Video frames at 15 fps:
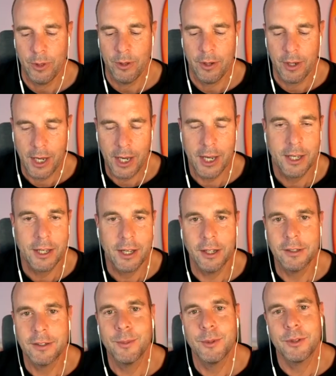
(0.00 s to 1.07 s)
hey,
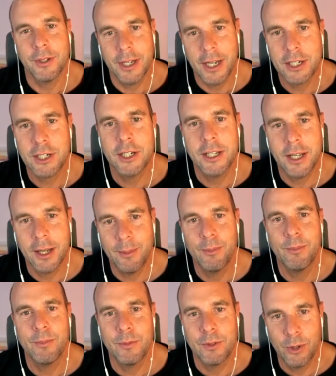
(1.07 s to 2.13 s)
customers could actually
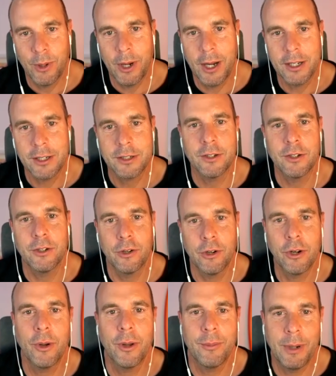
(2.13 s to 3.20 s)
come to us on an
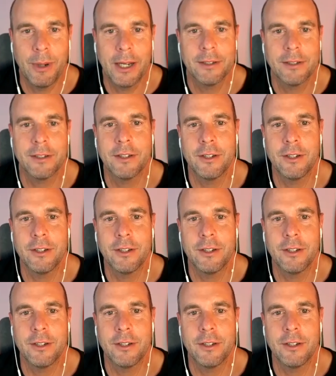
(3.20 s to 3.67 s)
ongoing basis,